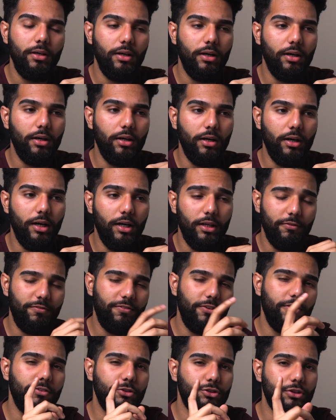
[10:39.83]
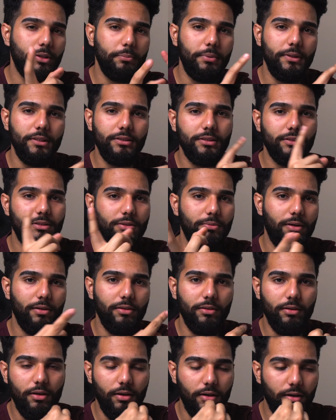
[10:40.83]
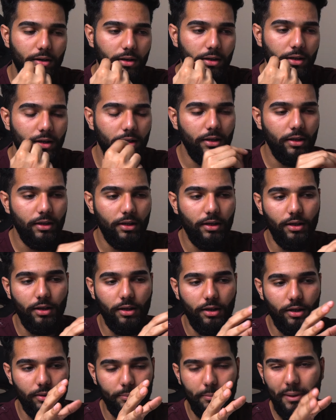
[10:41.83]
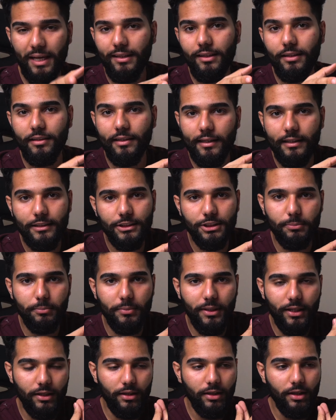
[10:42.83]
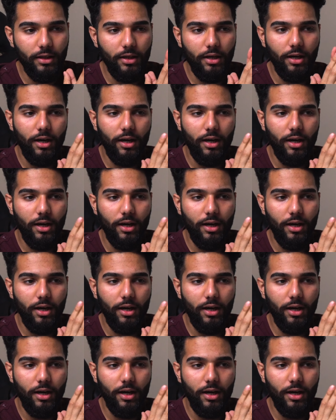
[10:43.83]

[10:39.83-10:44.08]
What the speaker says: and a few trim pieces around the car, mainly the engine bay.